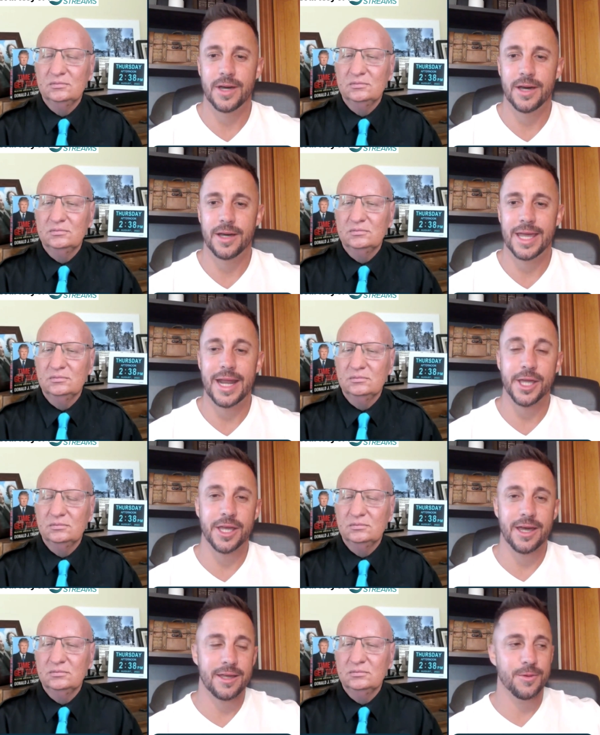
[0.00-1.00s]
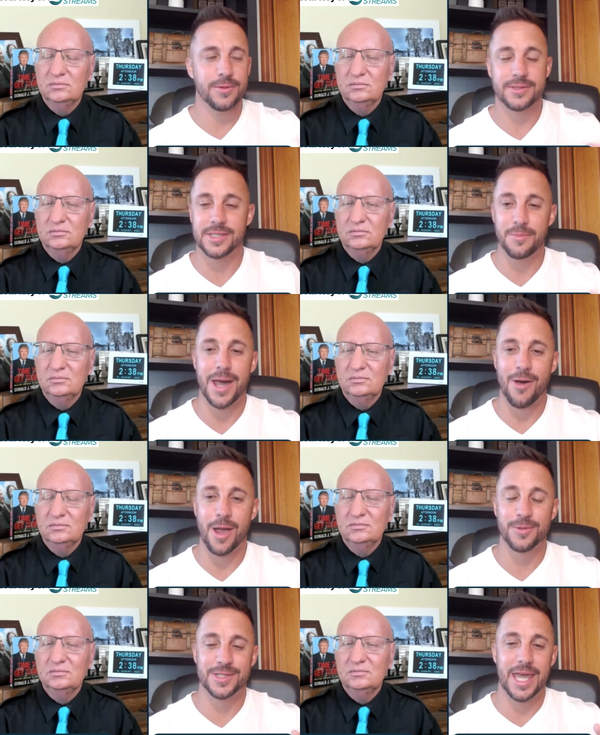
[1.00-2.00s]
Speaker 1: uh, and I it, somehow
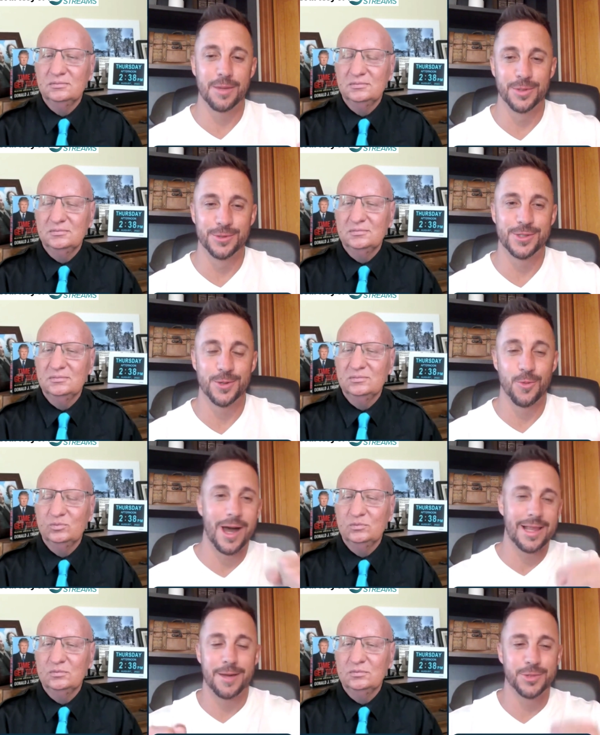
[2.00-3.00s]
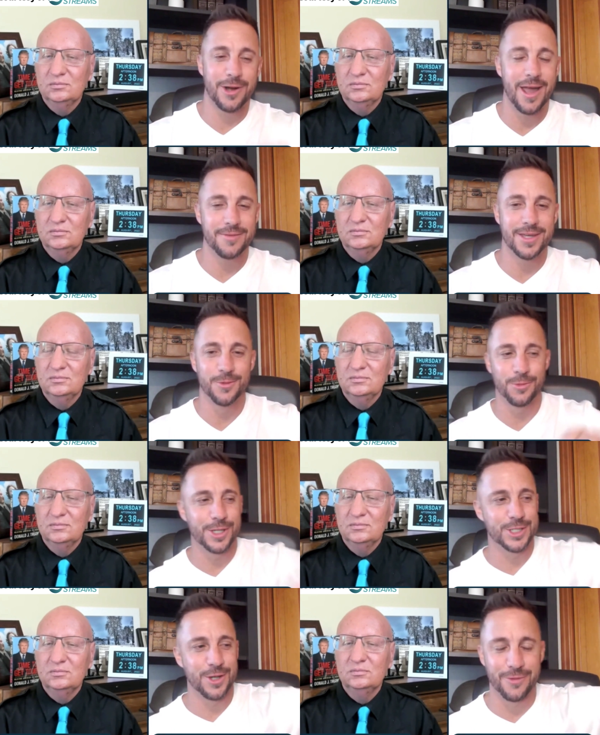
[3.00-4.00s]
I was able to, while I'm driving,
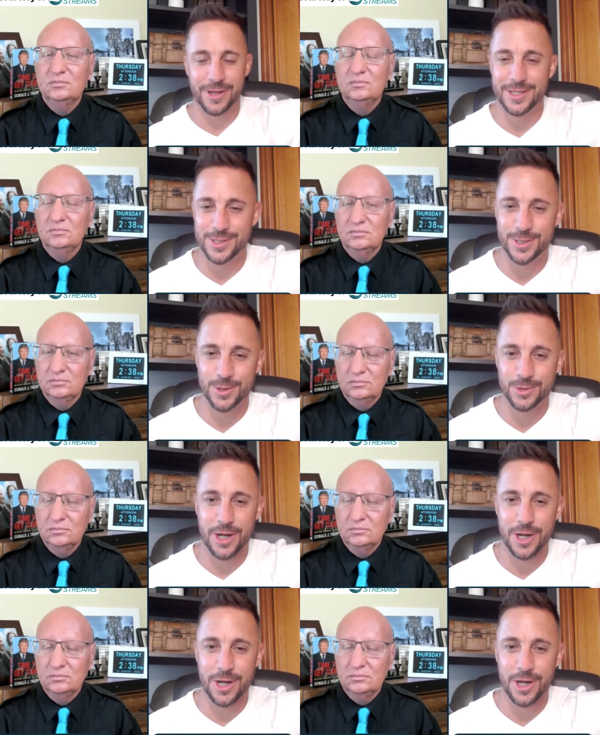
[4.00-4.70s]
reach over into